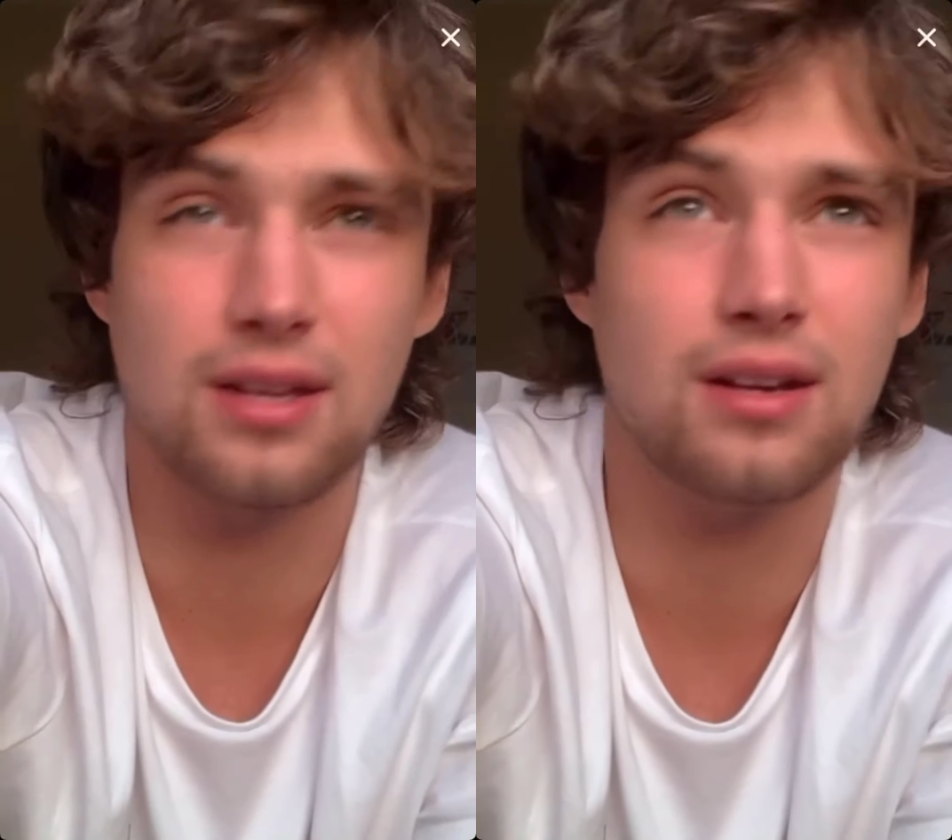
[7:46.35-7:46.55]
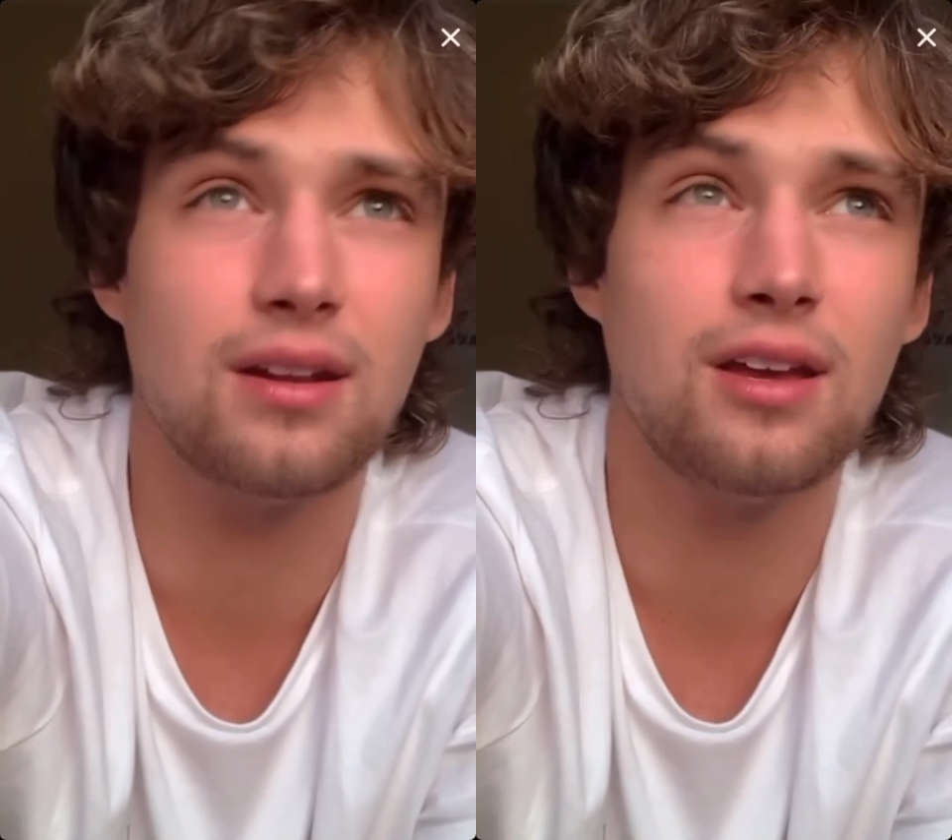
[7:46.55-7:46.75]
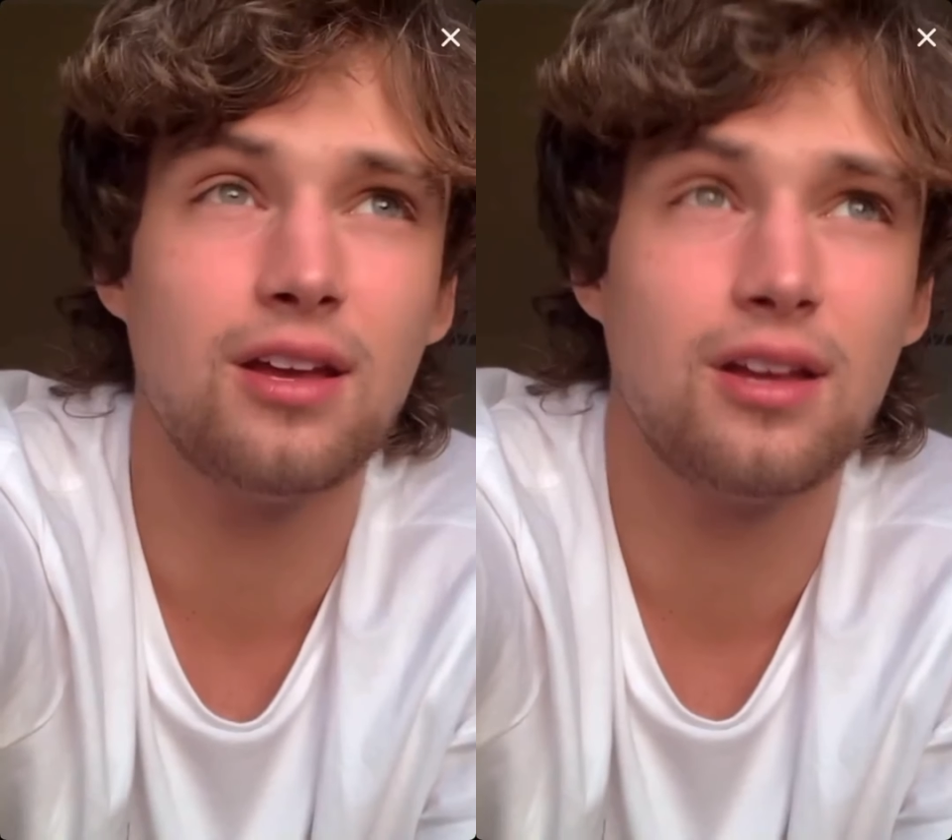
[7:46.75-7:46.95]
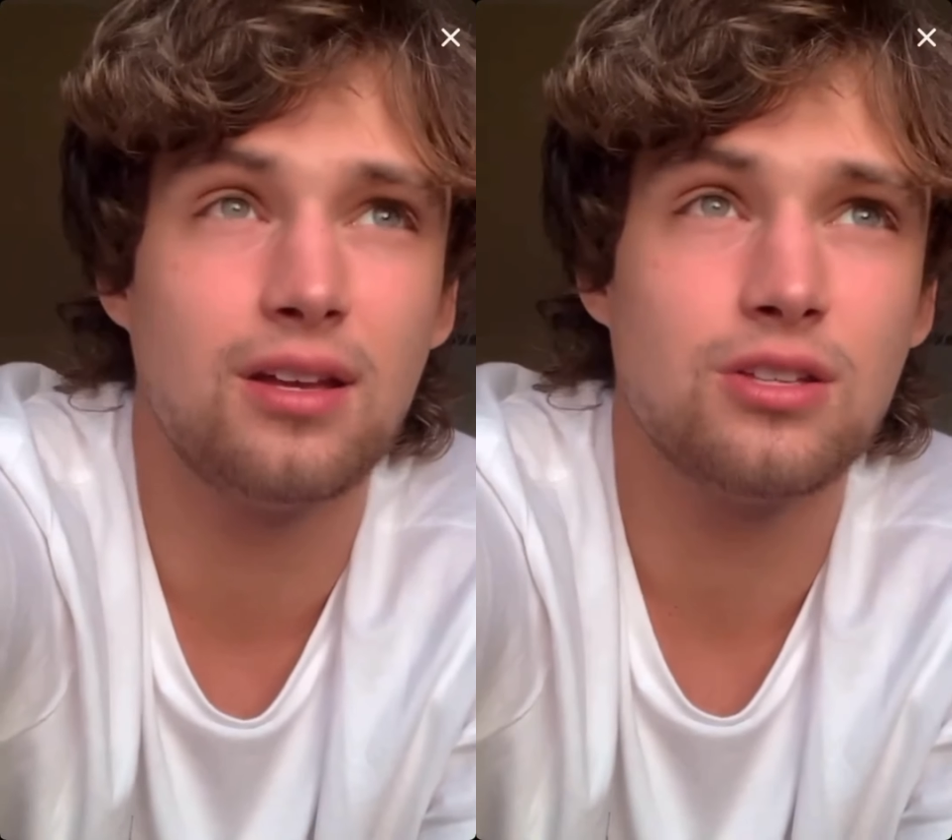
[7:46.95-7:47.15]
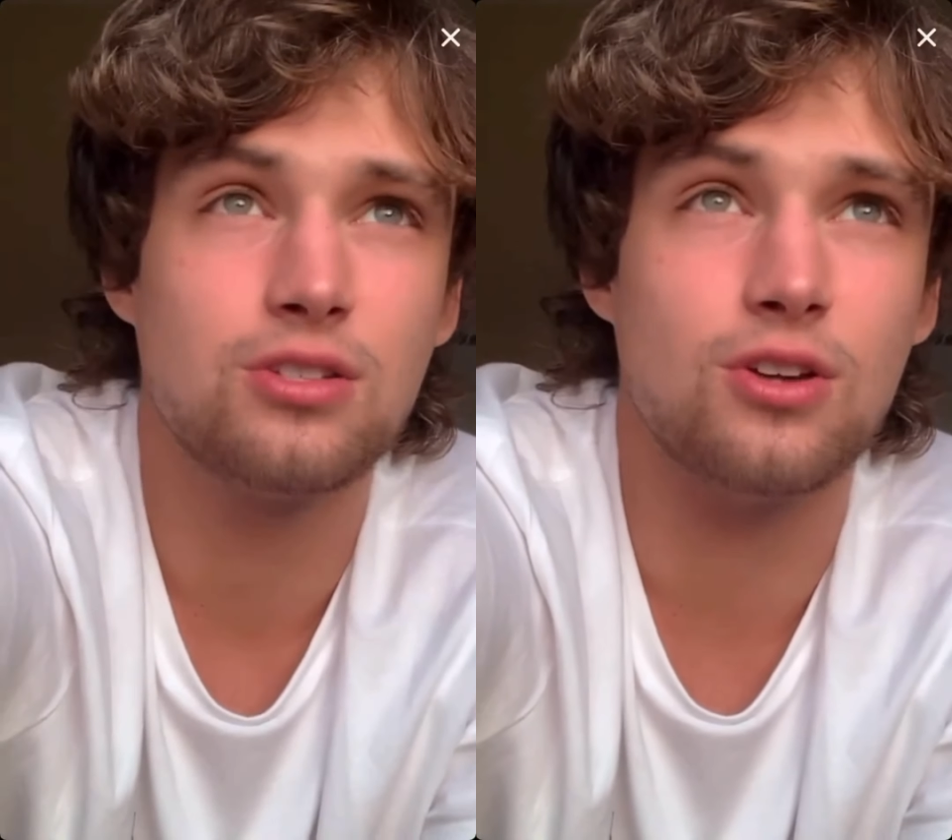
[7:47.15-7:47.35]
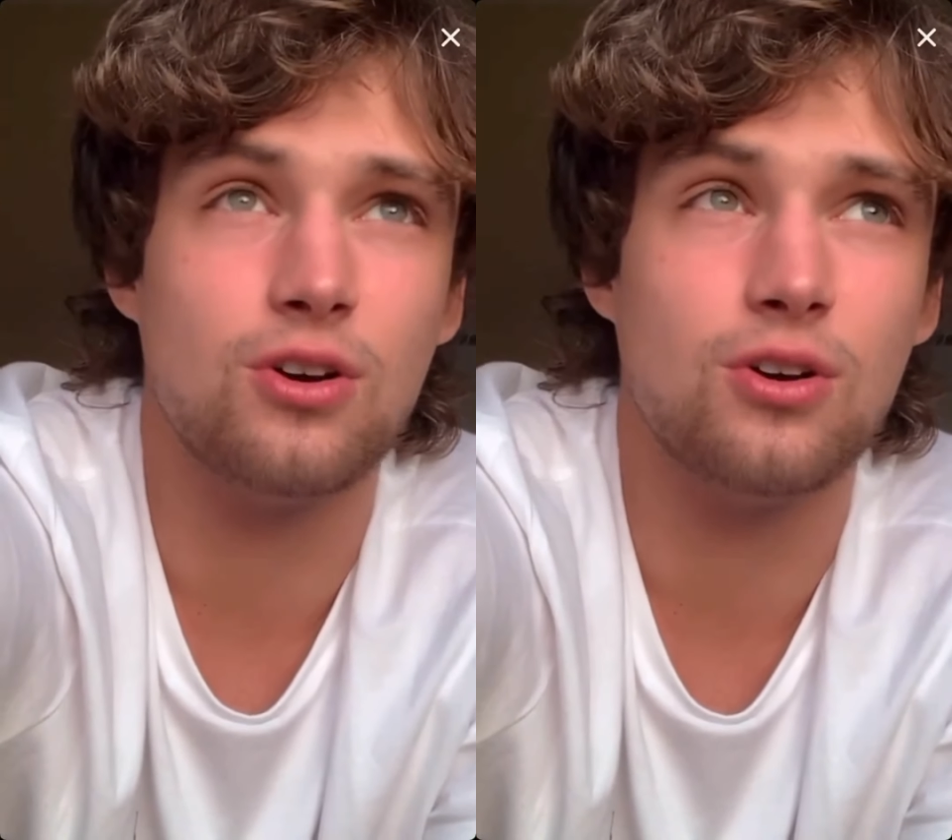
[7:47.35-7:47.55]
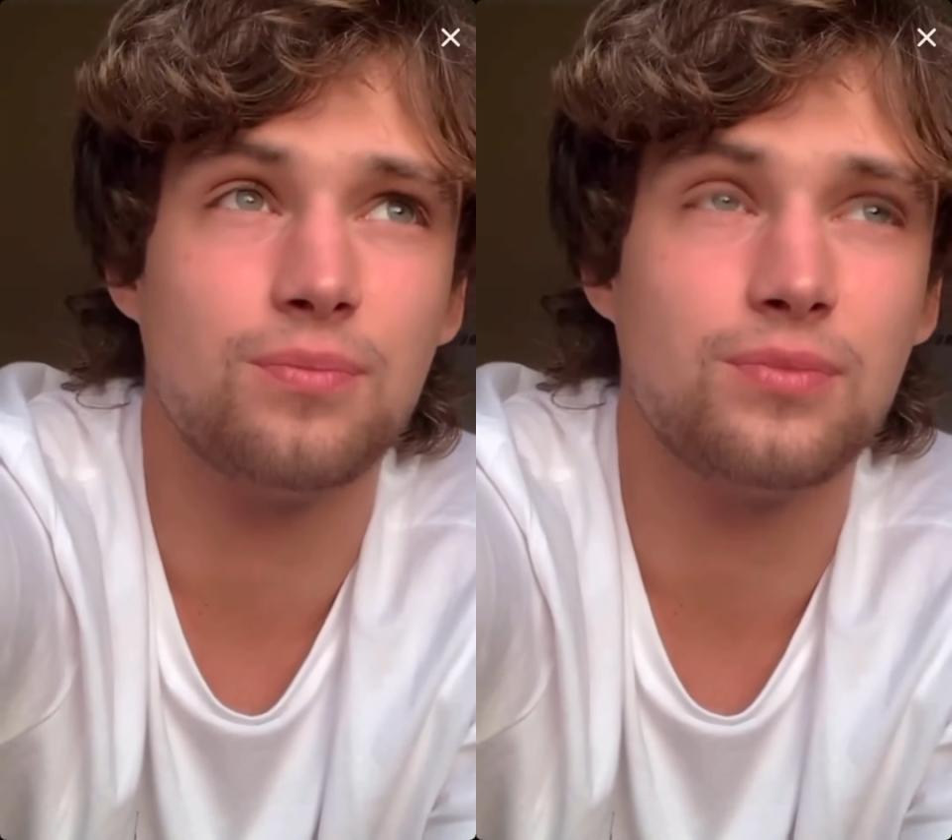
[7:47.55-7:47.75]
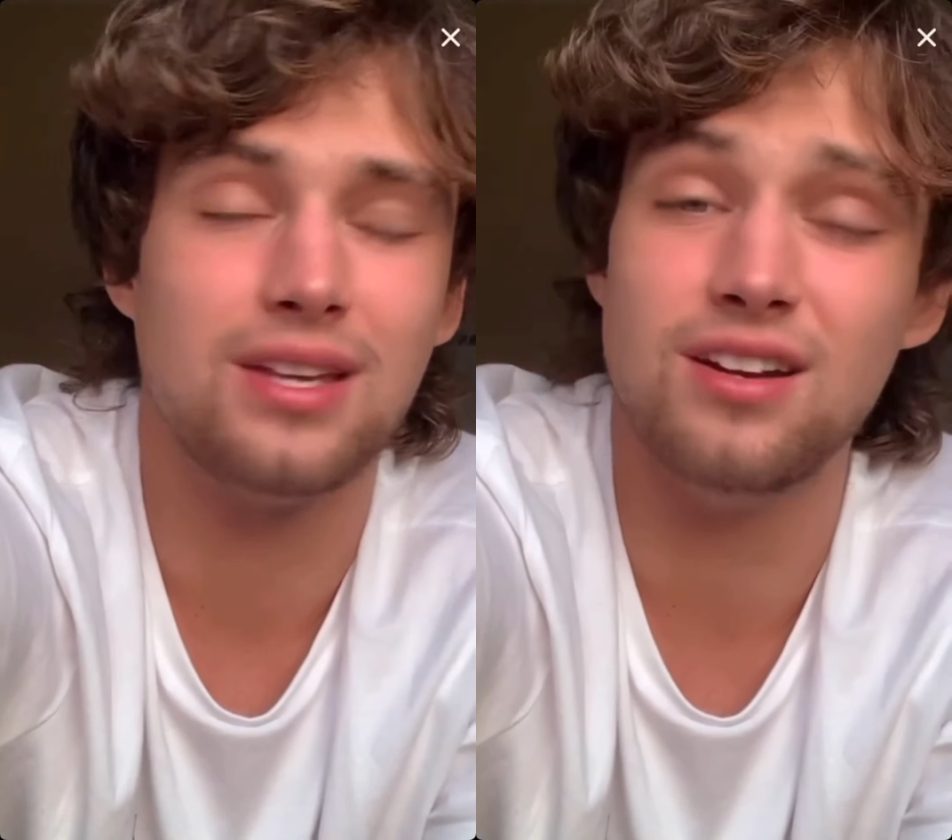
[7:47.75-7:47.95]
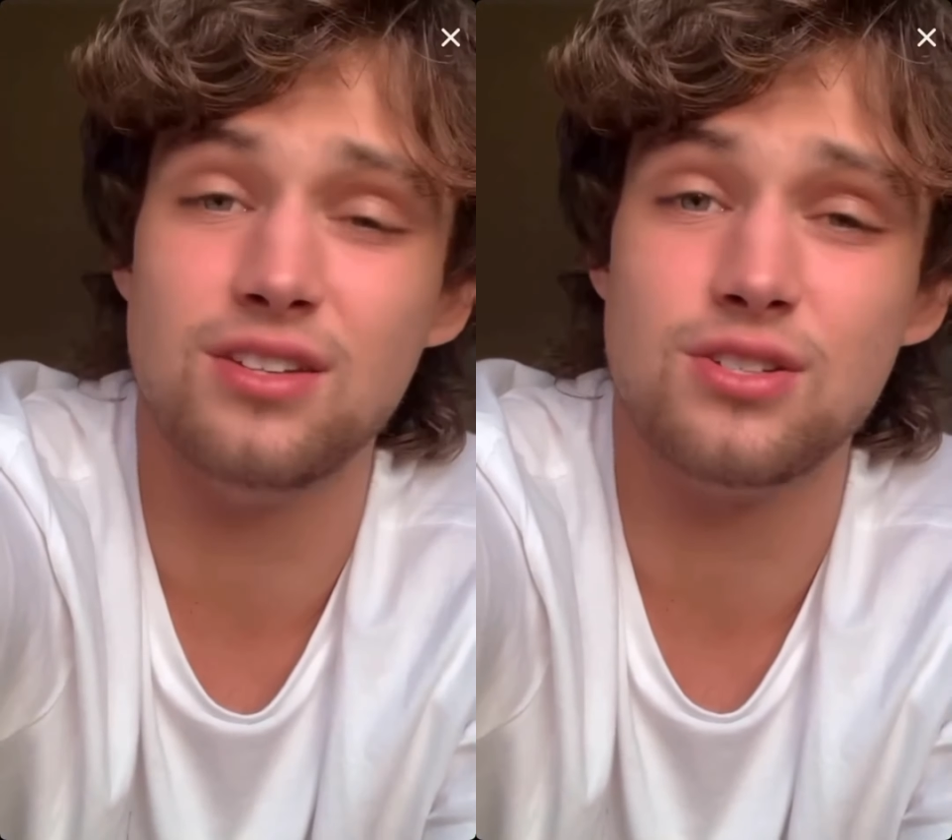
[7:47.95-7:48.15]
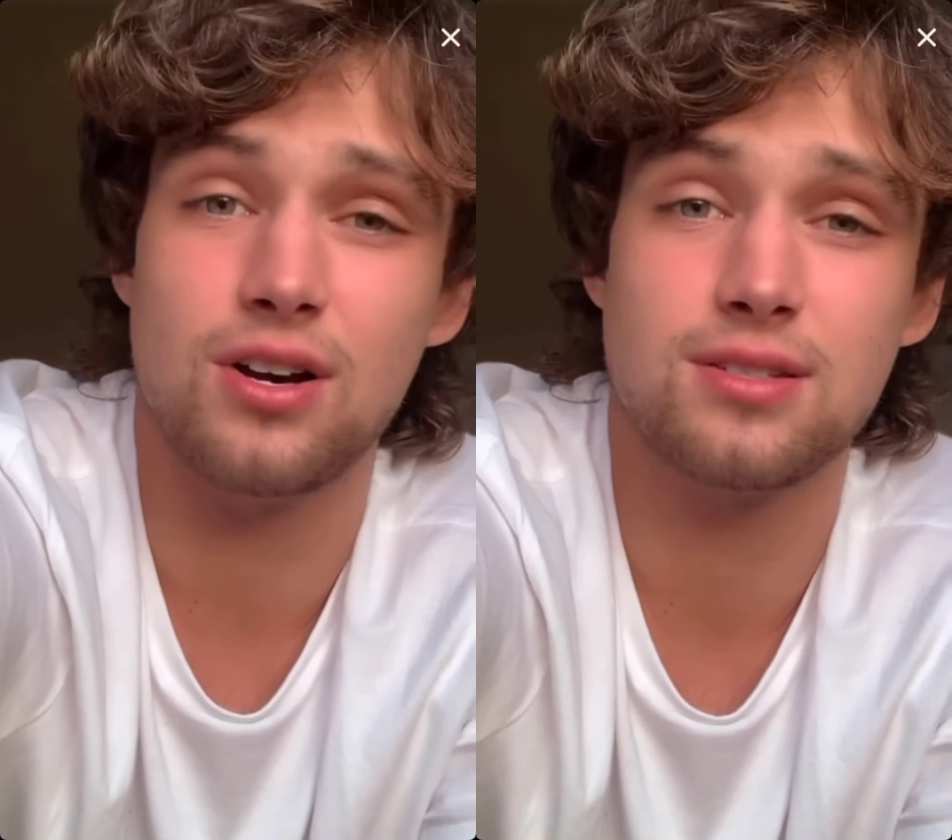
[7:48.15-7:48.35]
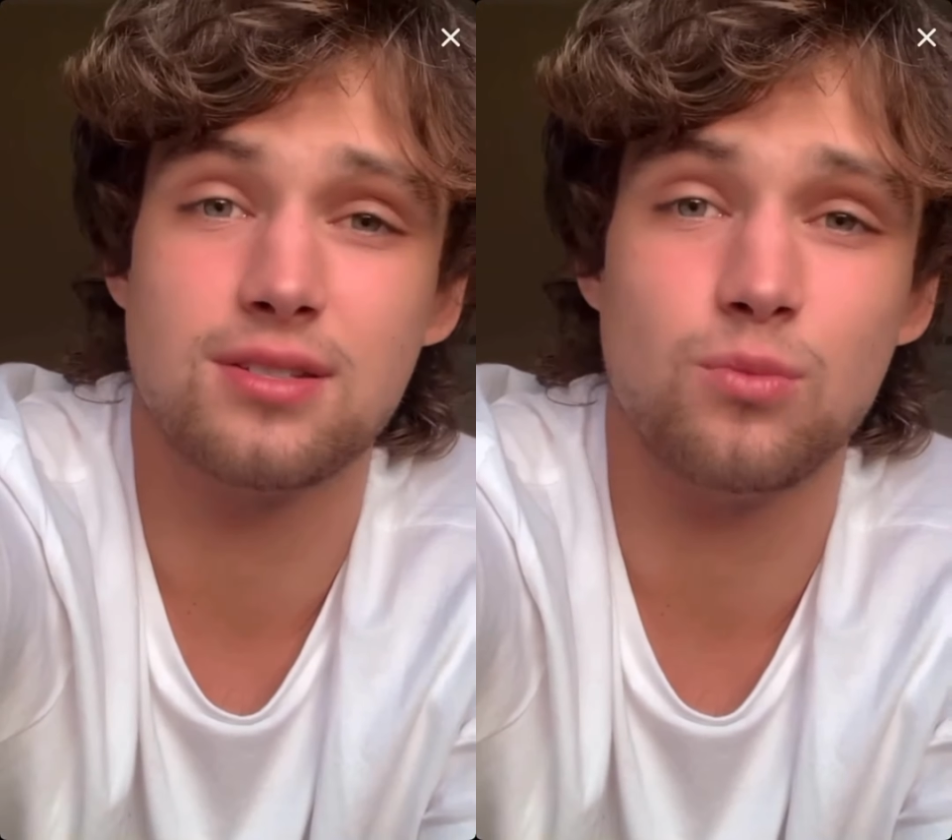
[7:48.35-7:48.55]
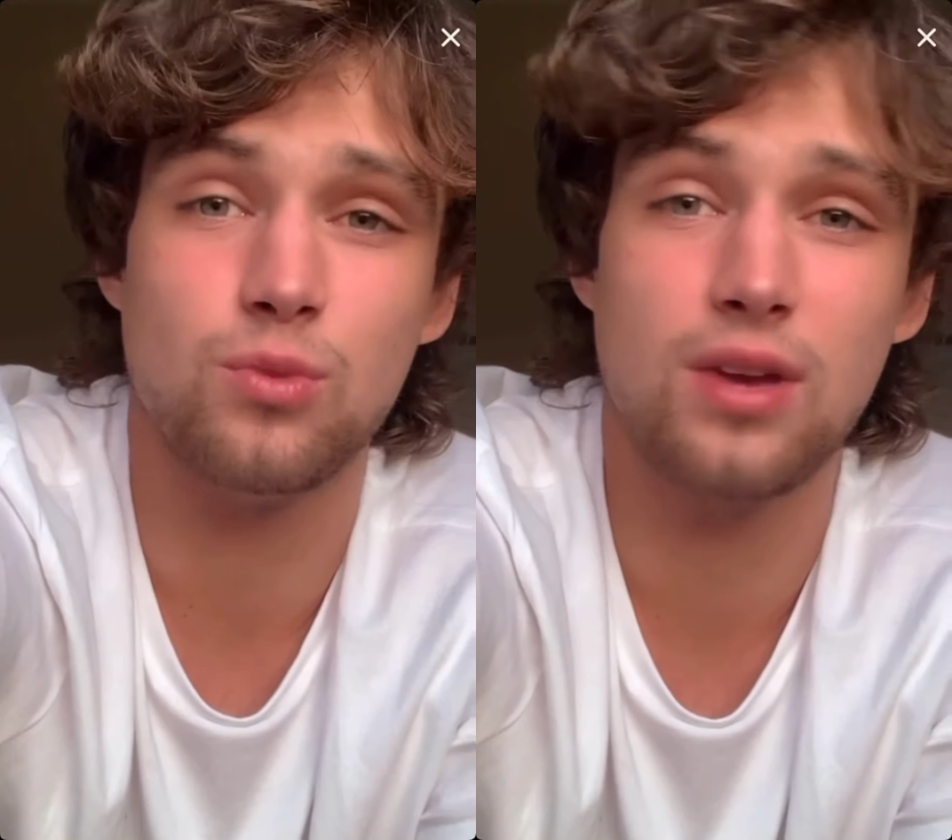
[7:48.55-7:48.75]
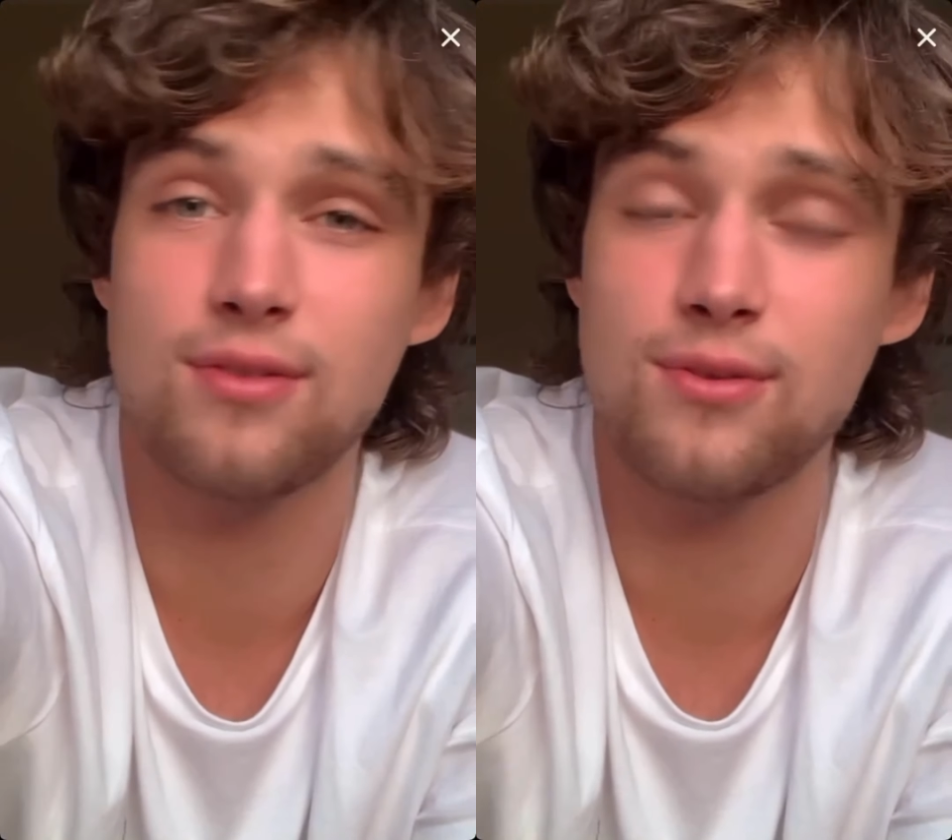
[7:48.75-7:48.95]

And so it is awesome.